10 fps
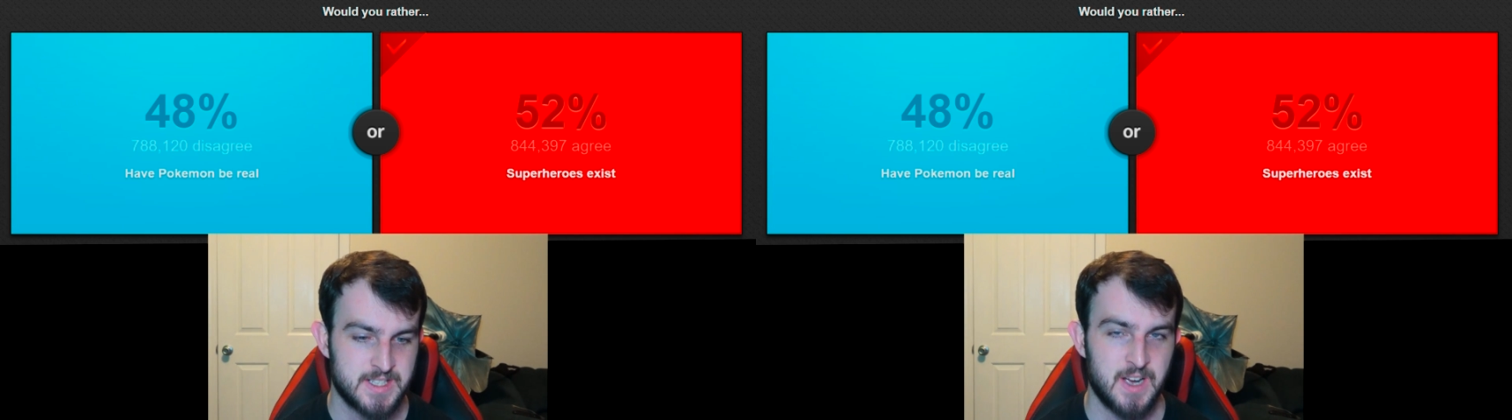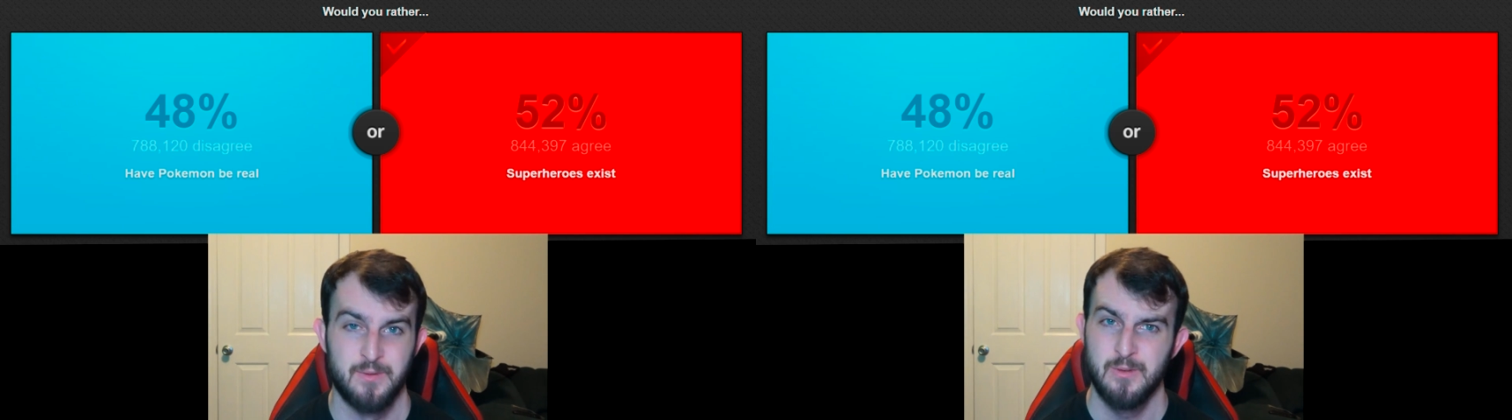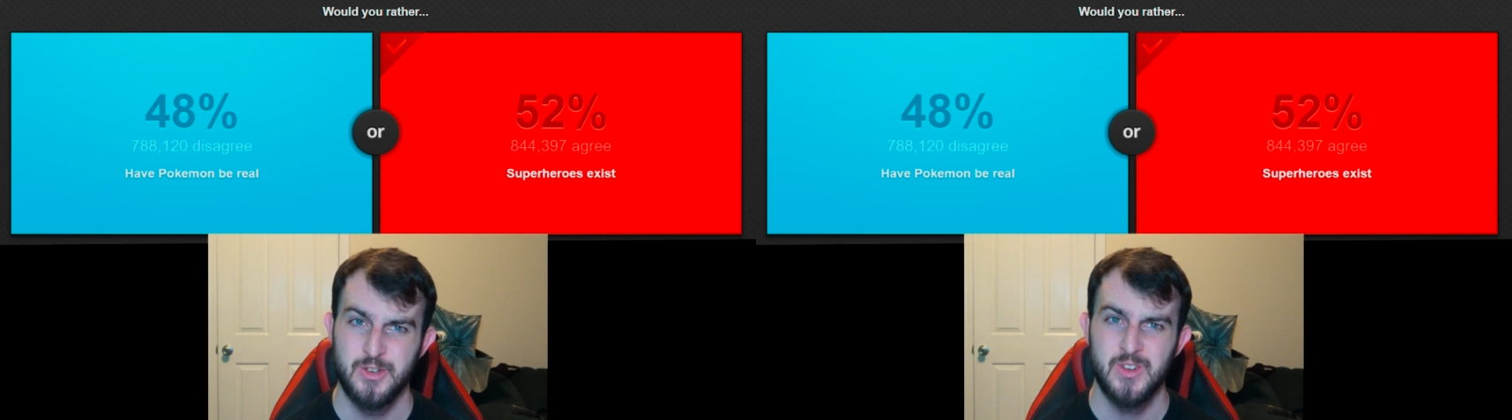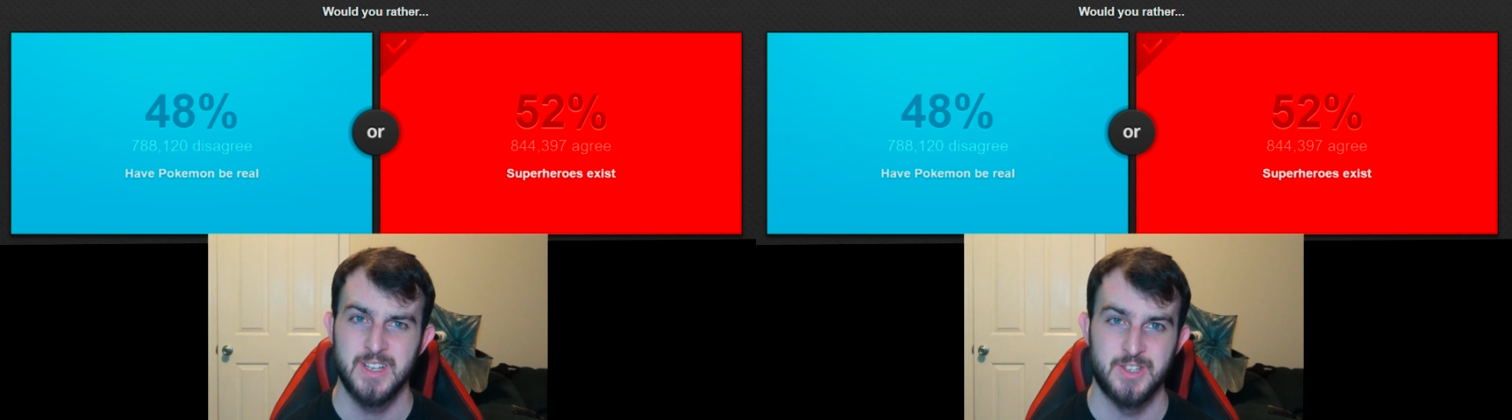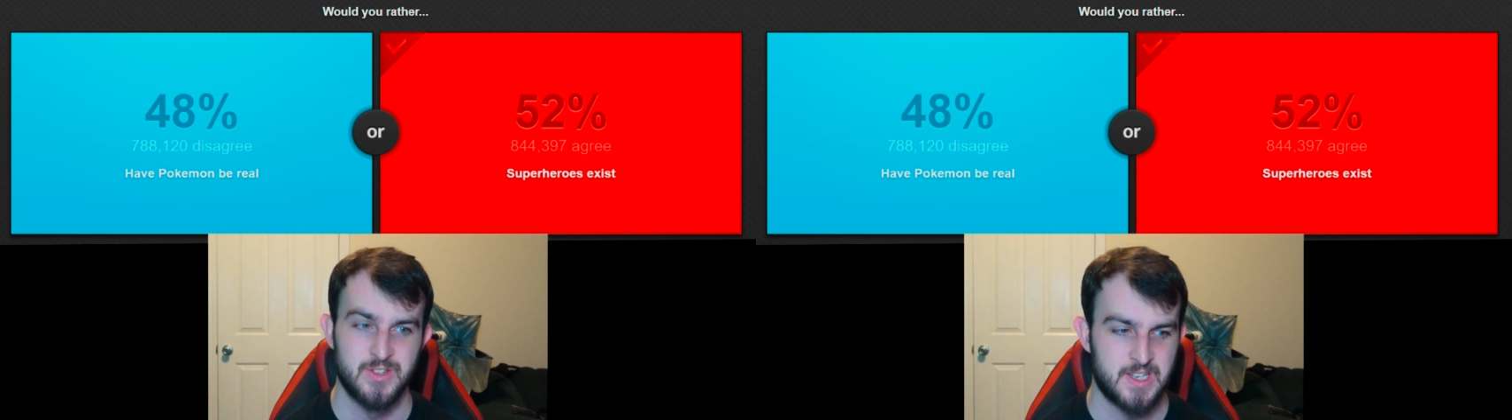That's tough. What
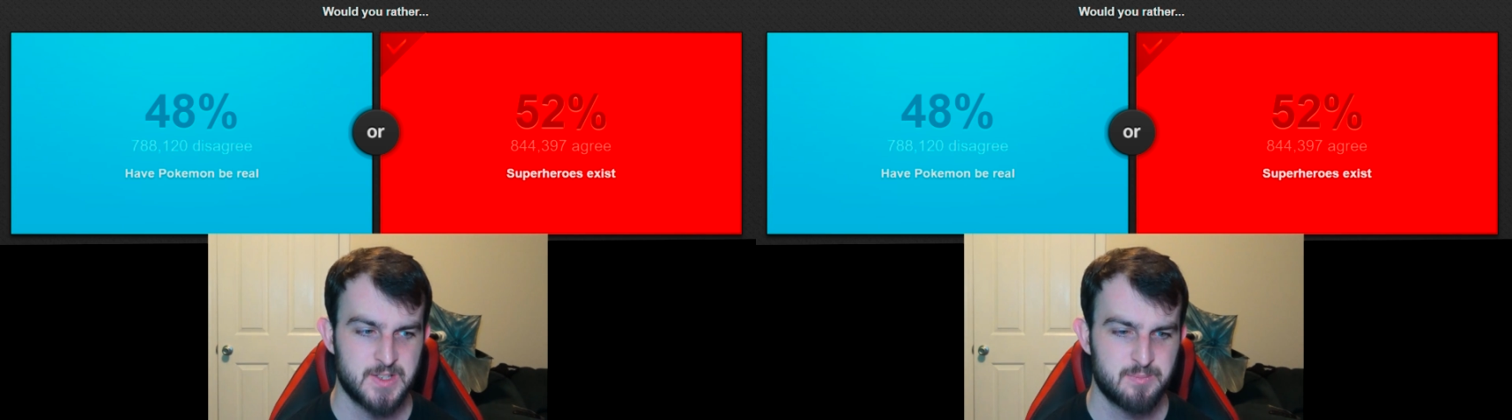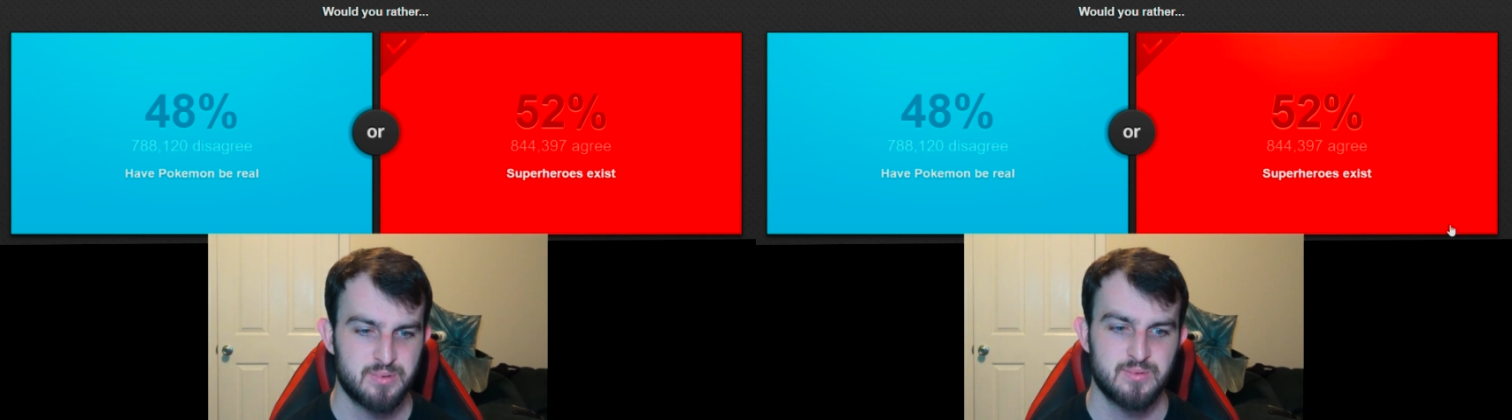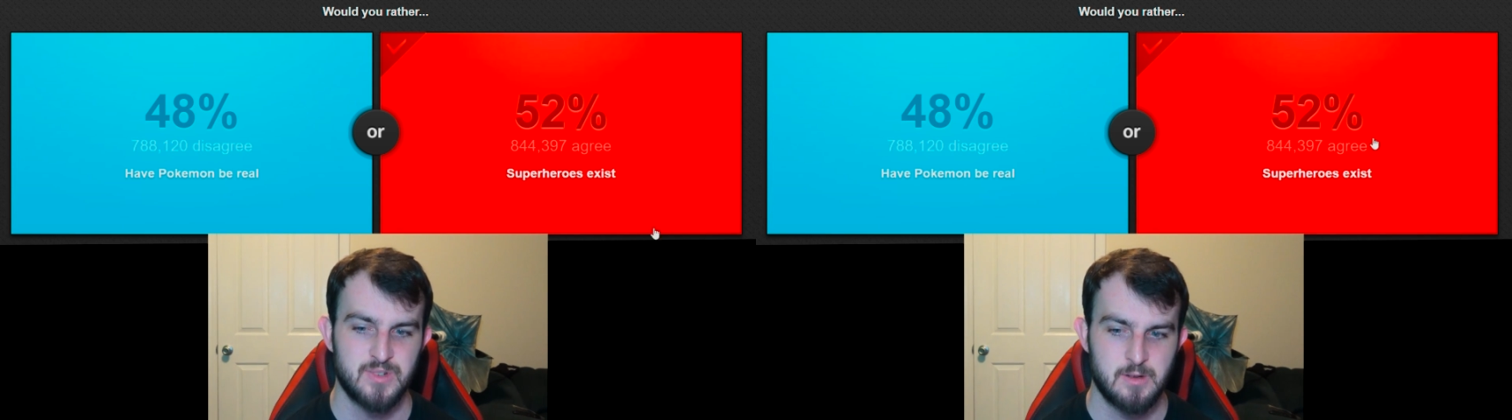would you guys choose? That's